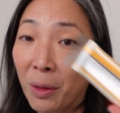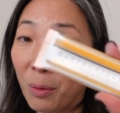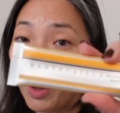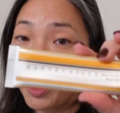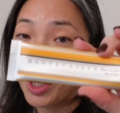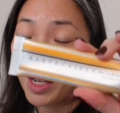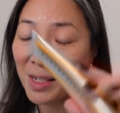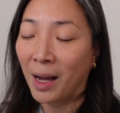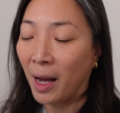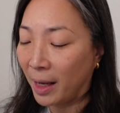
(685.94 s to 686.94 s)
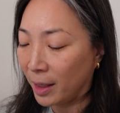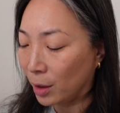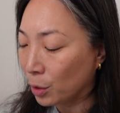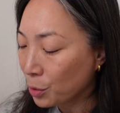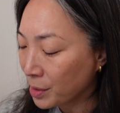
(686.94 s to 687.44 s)
gonna throw on the Chantecaille
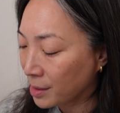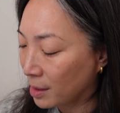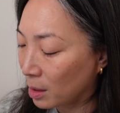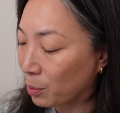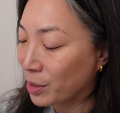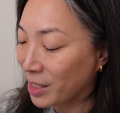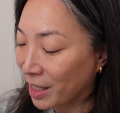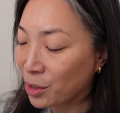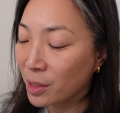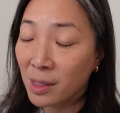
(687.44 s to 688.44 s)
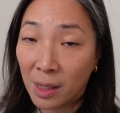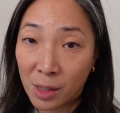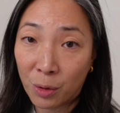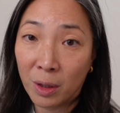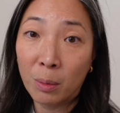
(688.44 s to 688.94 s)
Ultra Sun Protection
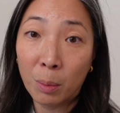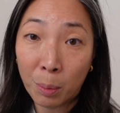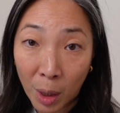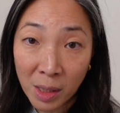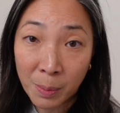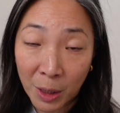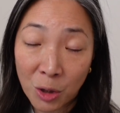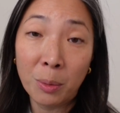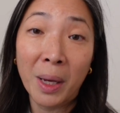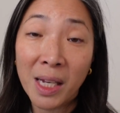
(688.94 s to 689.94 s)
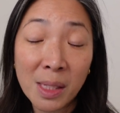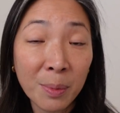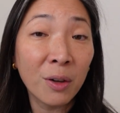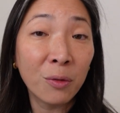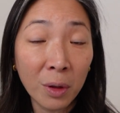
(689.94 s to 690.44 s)
Sunscreen Broad Spectrum S
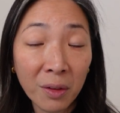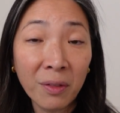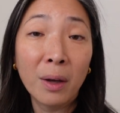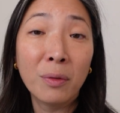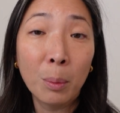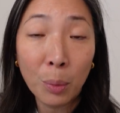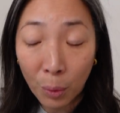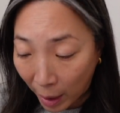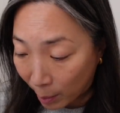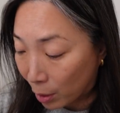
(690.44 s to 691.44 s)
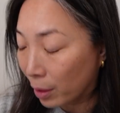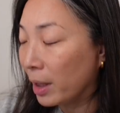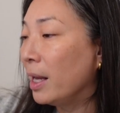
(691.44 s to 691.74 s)
P F forty-five Primer.